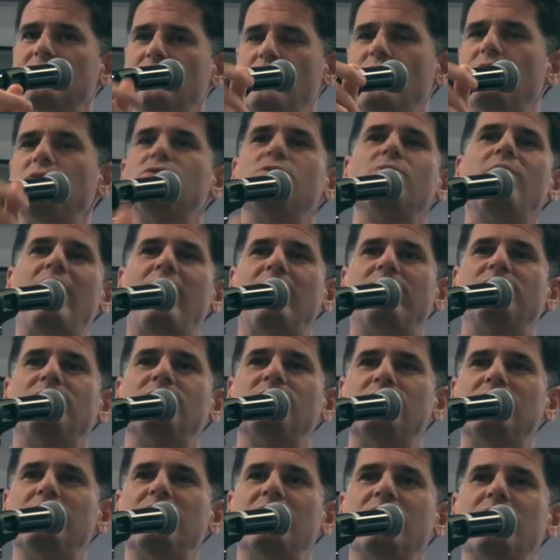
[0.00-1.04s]
to what you have
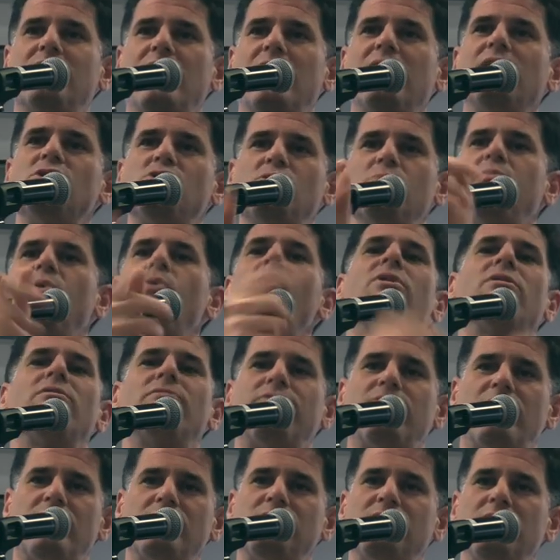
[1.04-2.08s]
to say. And it's
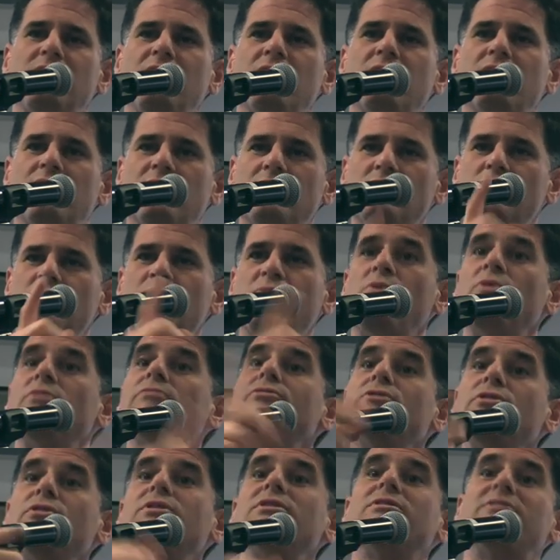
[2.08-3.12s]
important for us to hear it, and it's
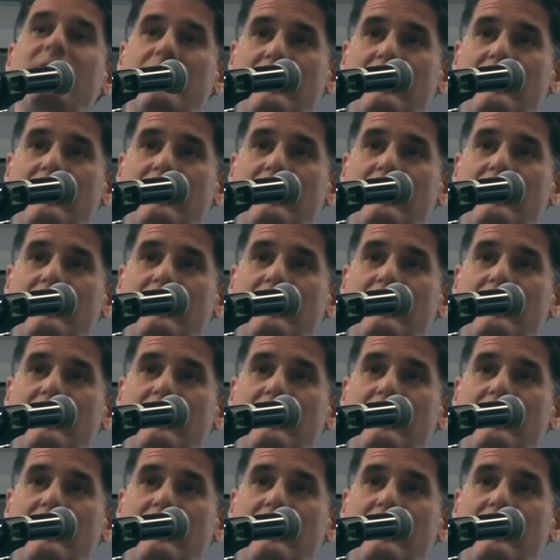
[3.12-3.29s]
important for you to